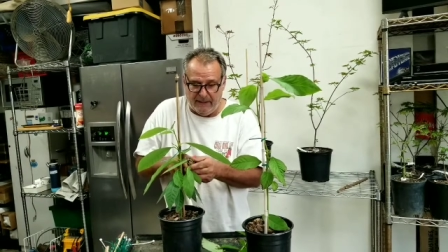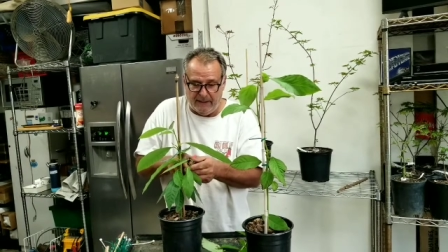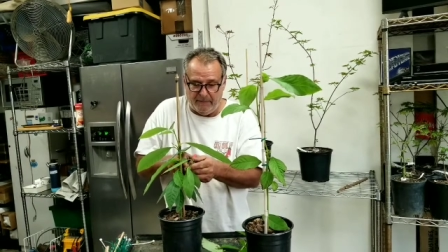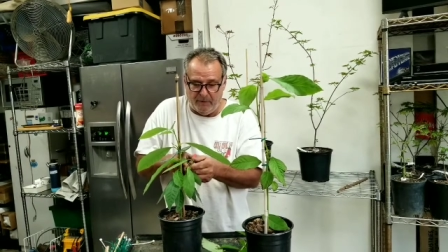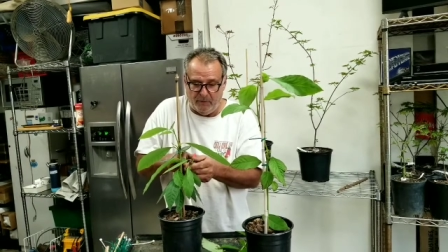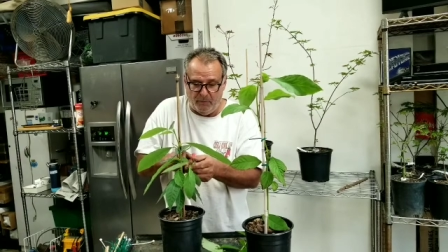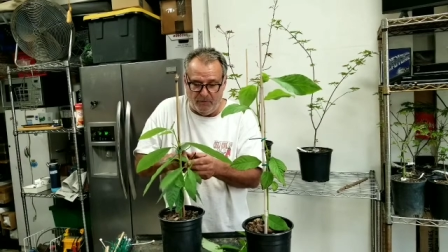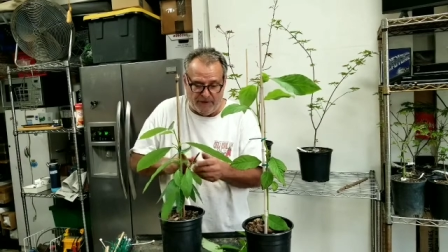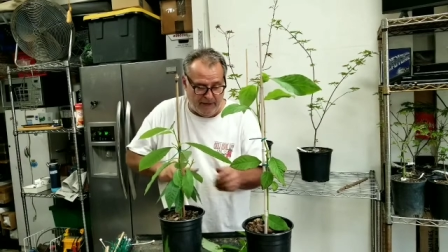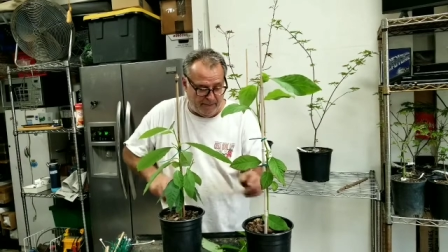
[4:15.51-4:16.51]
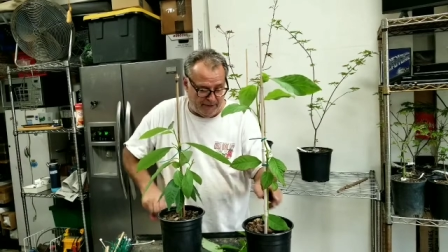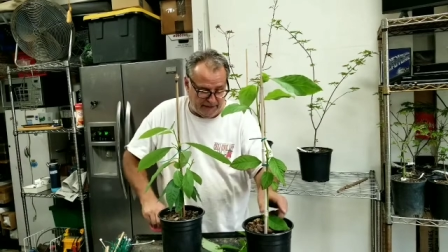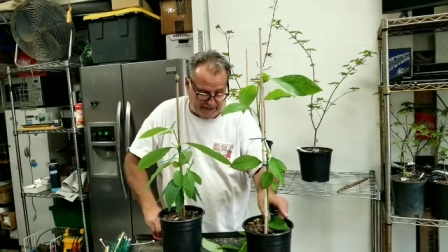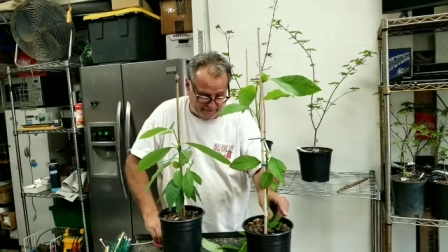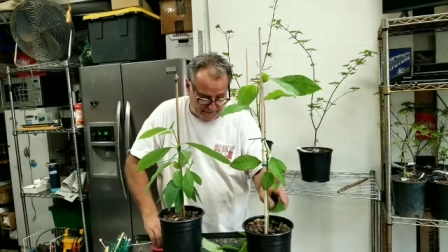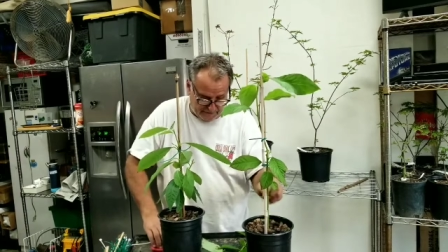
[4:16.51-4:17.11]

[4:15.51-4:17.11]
And I'm going to remove a couple of leaves.